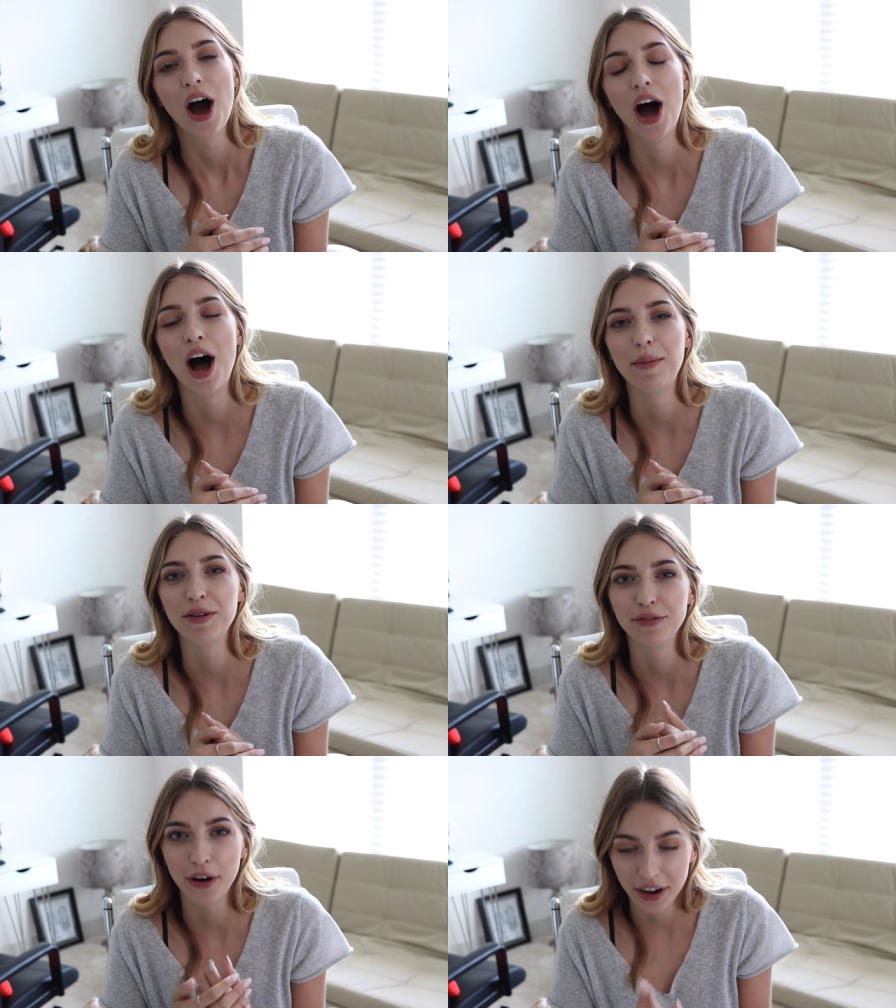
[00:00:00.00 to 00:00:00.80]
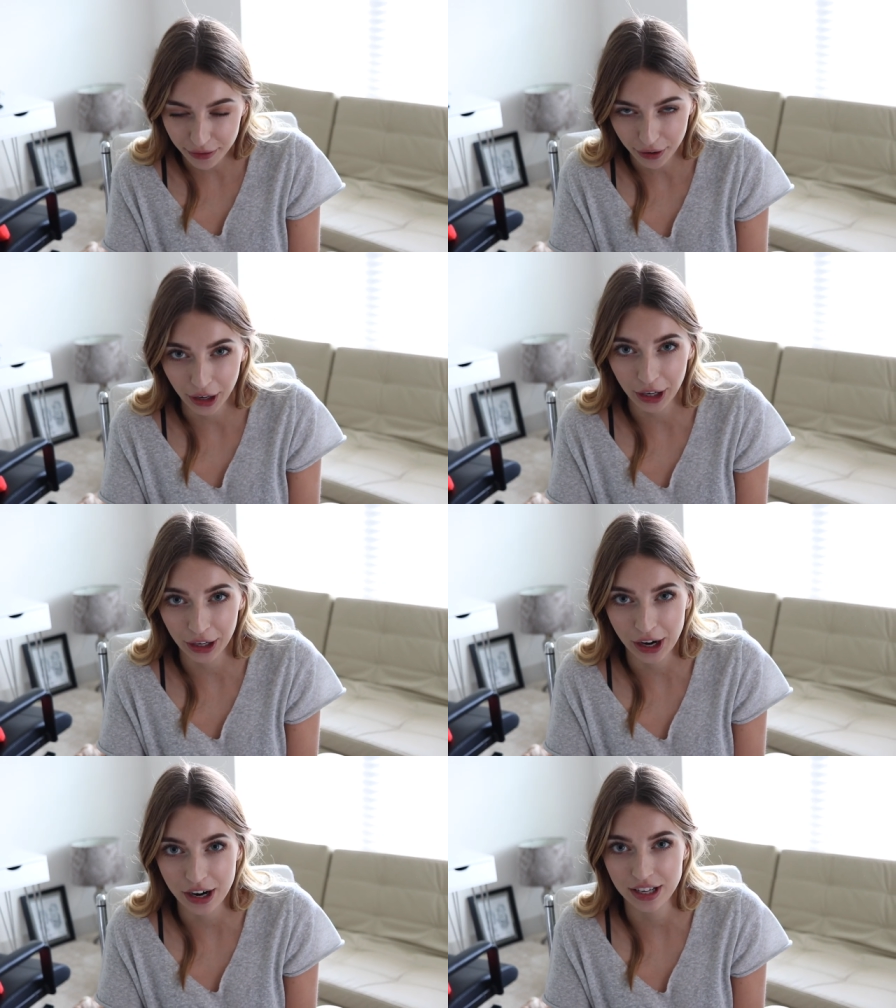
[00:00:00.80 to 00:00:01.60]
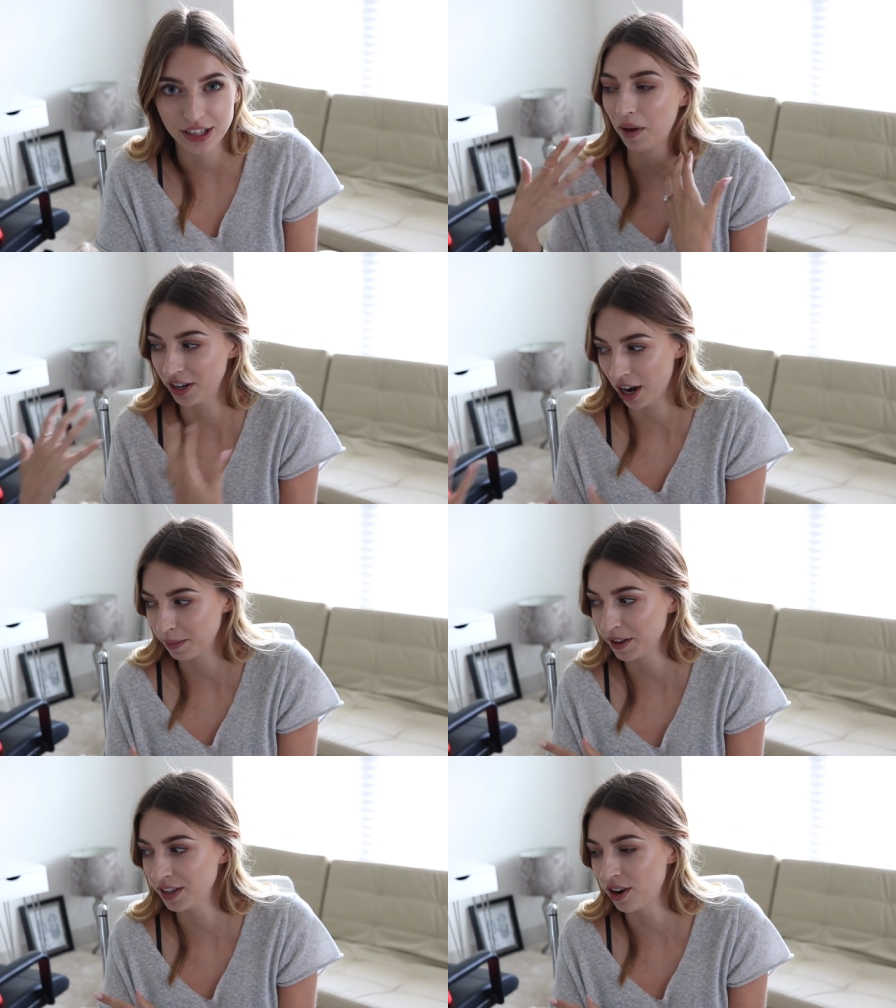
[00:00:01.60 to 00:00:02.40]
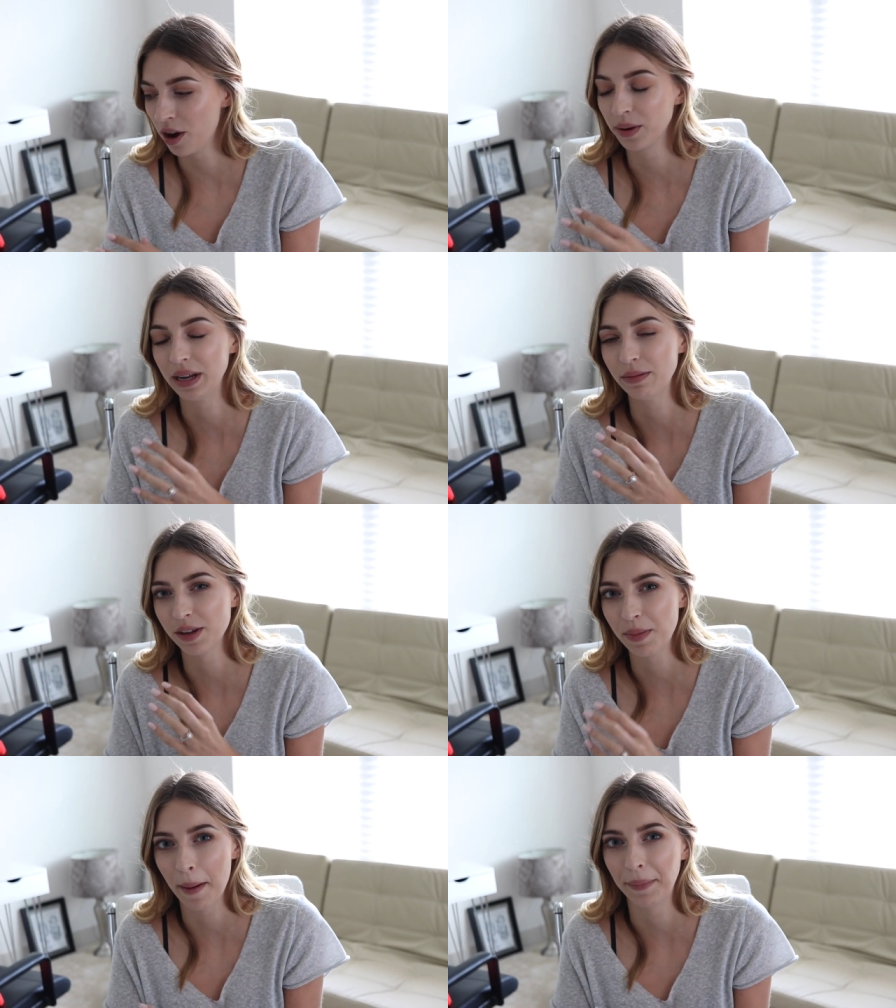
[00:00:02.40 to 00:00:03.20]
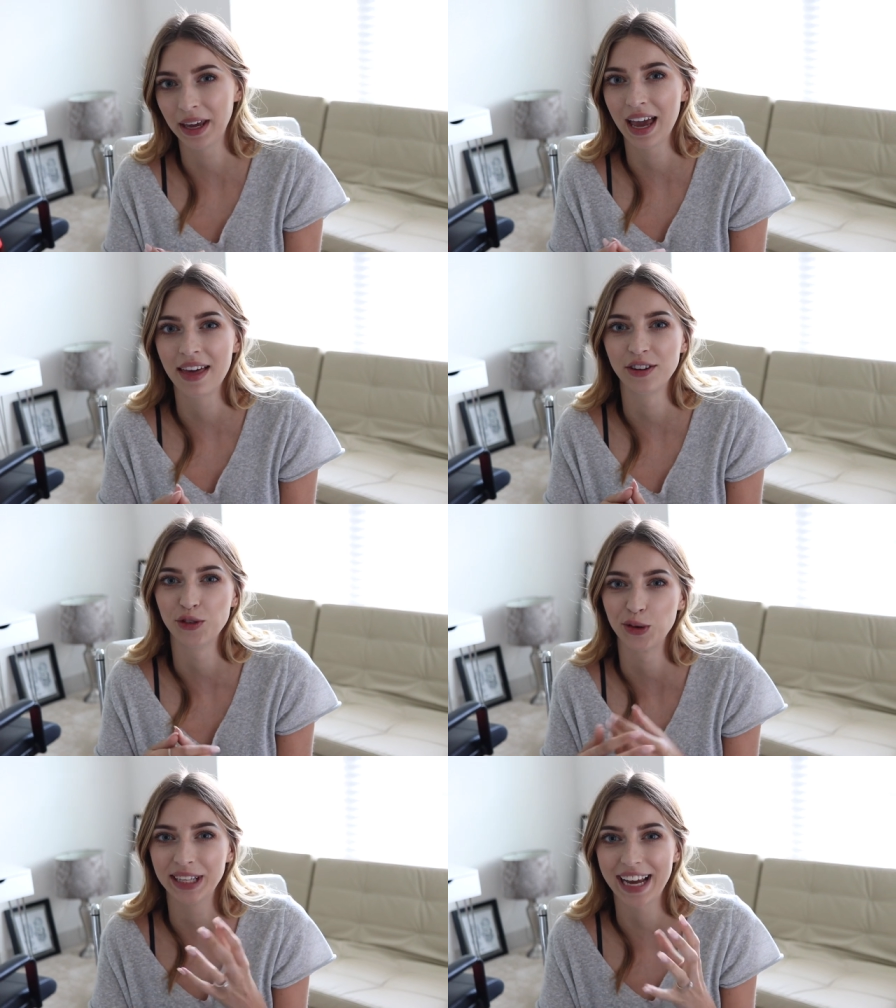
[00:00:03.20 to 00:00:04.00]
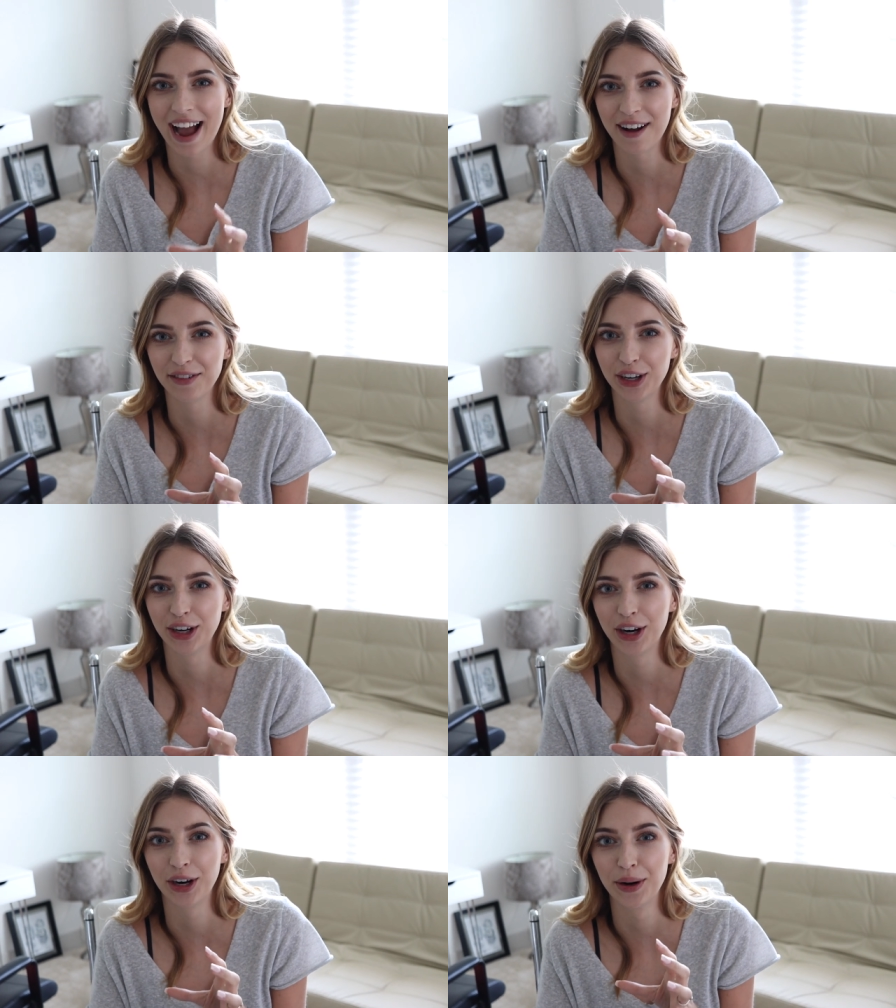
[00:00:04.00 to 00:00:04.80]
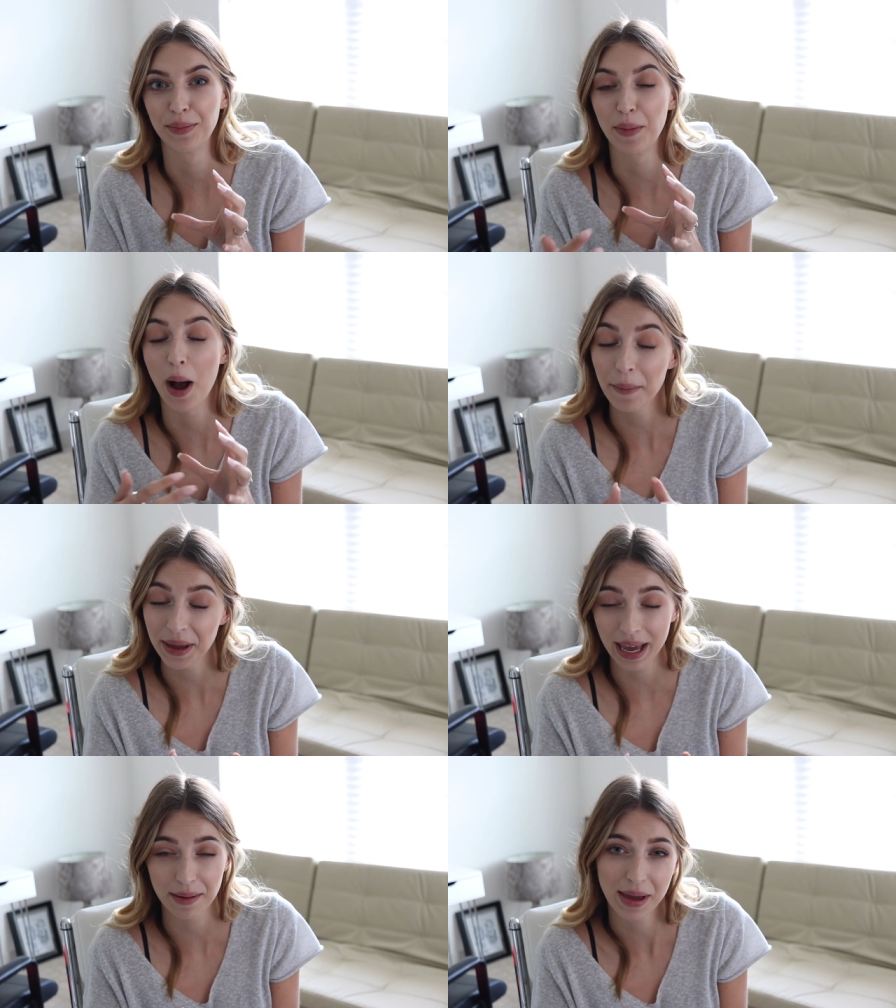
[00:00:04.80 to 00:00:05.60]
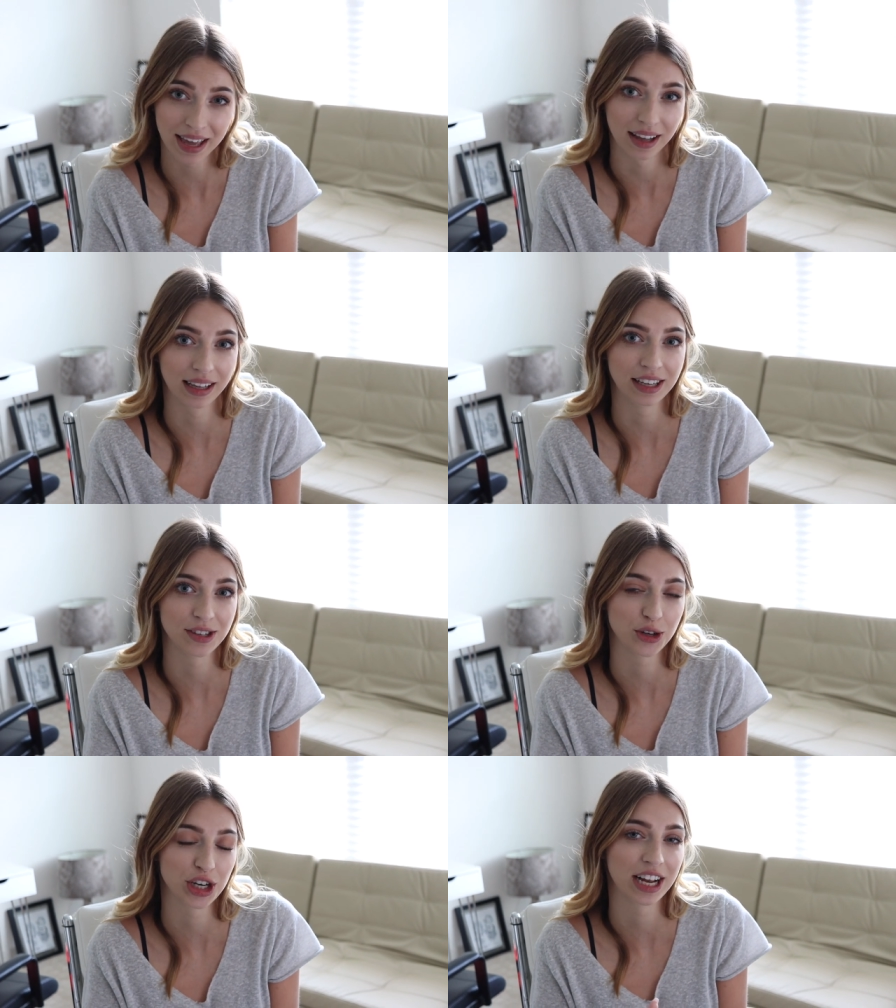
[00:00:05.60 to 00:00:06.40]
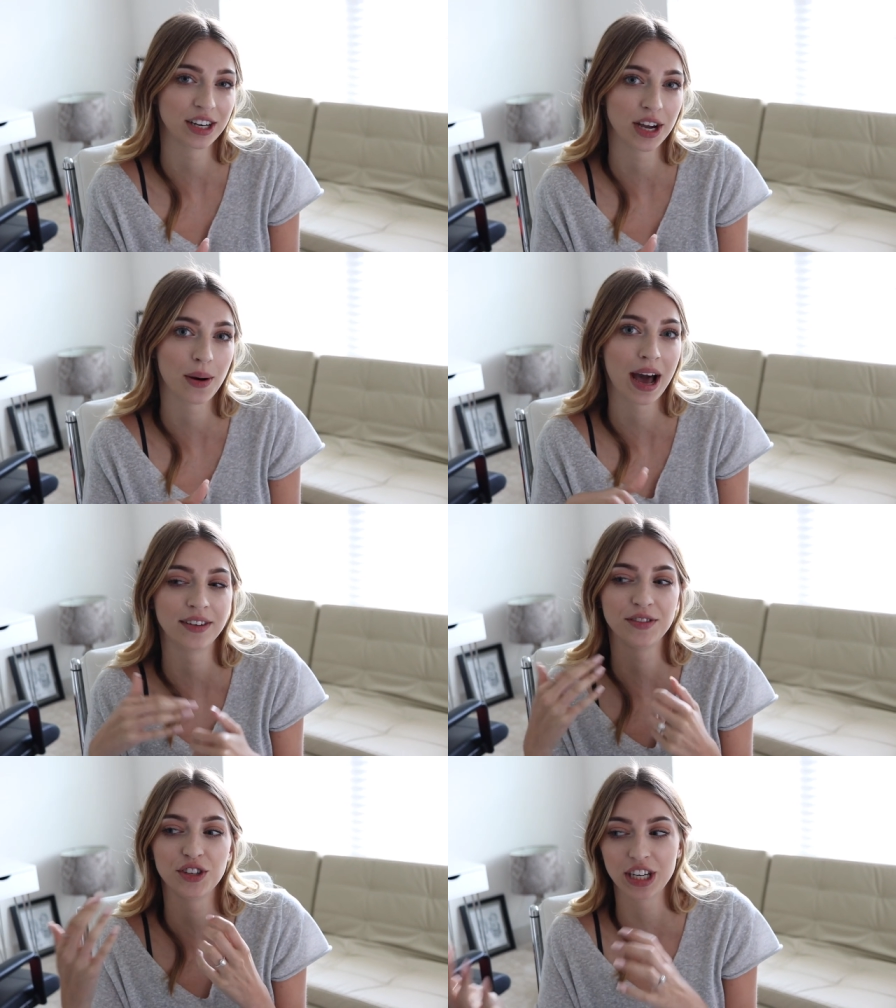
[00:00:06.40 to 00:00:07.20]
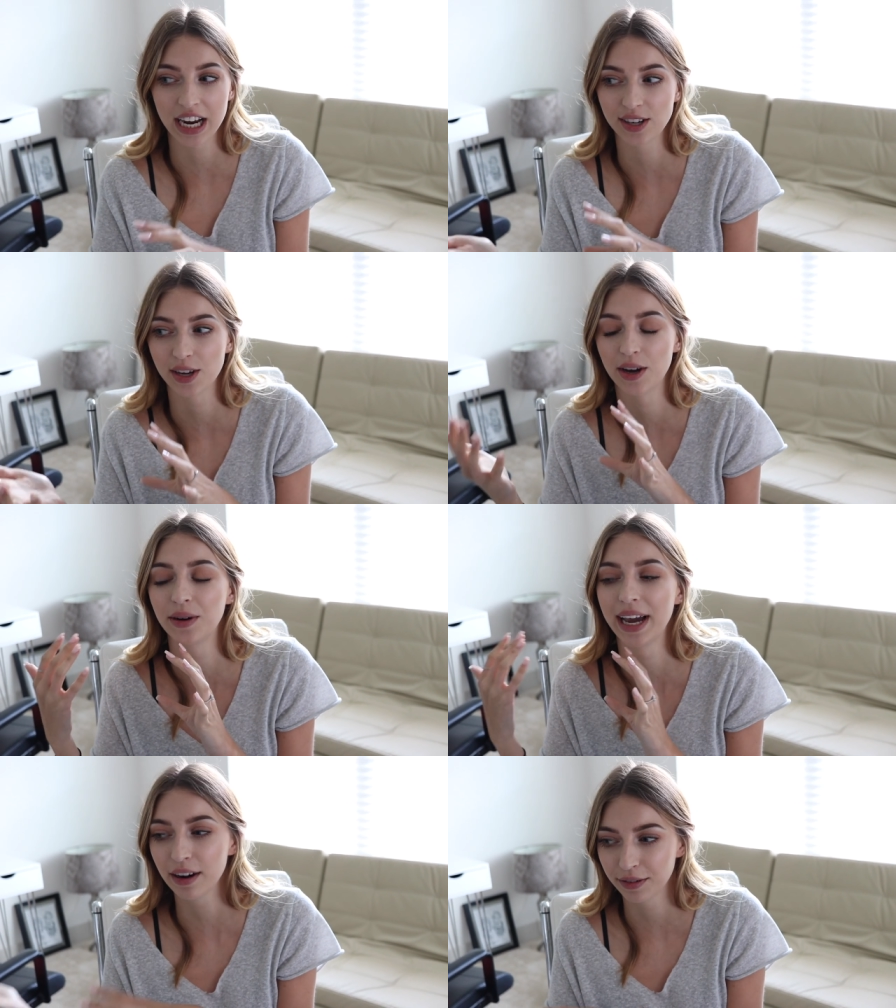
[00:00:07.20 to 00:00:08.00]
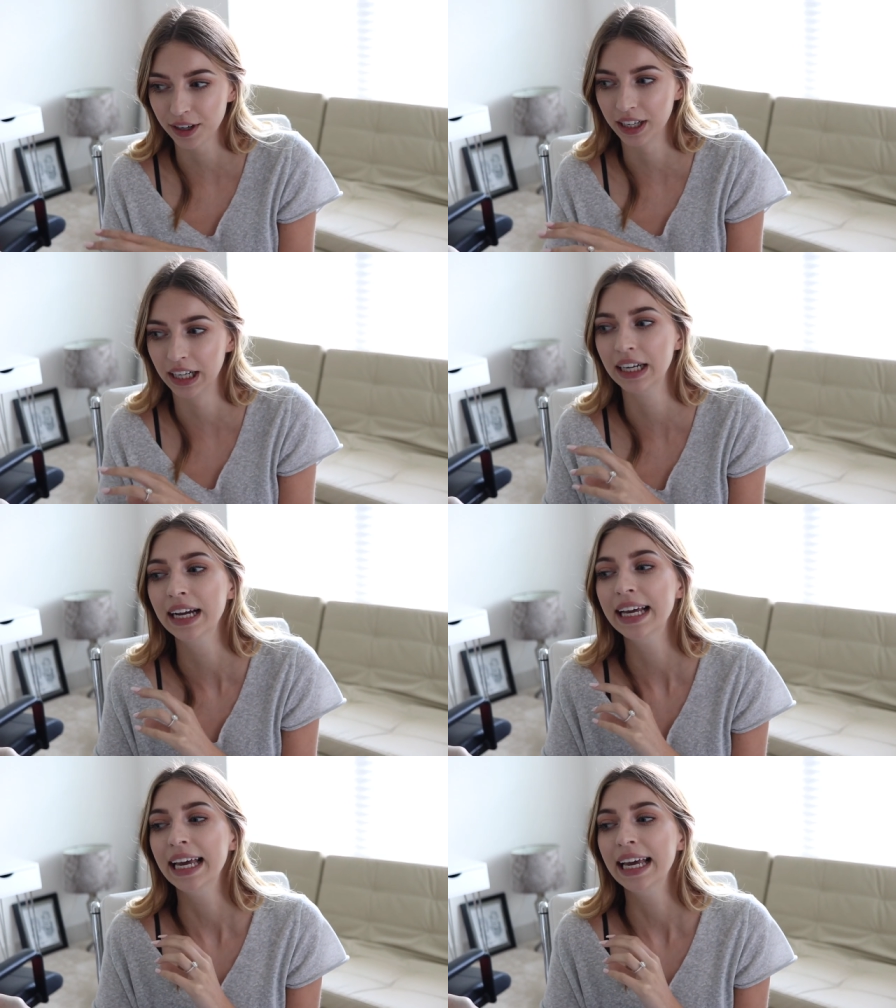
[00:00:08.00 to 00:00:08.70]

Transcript: Um, a friend of hers adopted the dog when he was a puppy and then shortly after her mom became ill and so she had to go out of state to go care for her